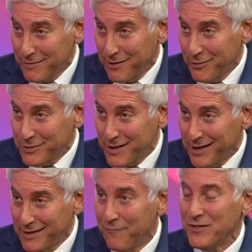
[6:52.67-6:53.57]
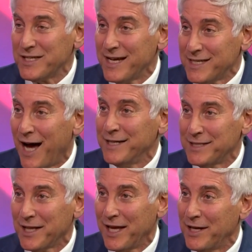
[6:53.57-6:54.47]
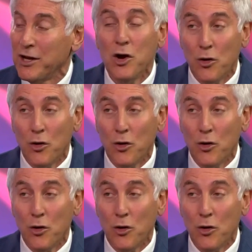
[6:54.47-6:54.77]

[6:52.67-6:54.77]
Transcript: those uh, lymphocytes isolated,